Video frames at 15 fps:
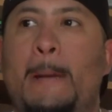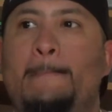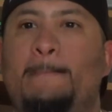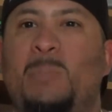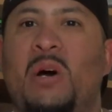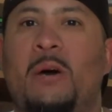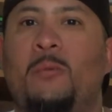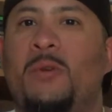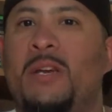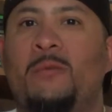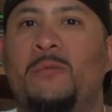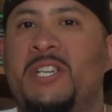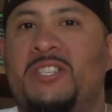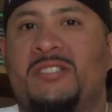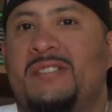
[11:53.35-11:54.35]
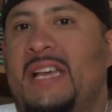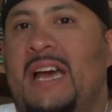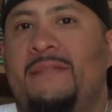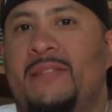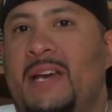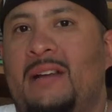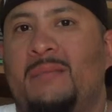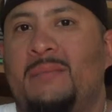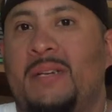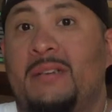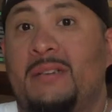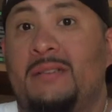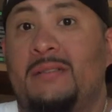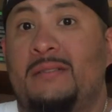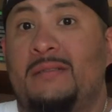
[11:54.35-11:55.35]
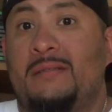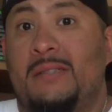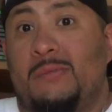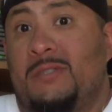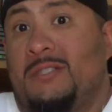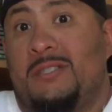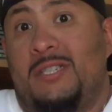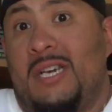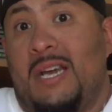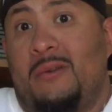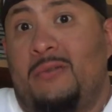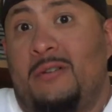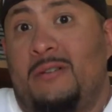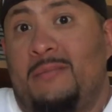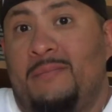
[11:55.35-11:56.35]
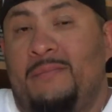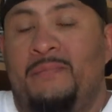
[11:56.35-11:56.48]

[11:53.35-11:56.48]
but we just laughed at him because it was a Jaguar.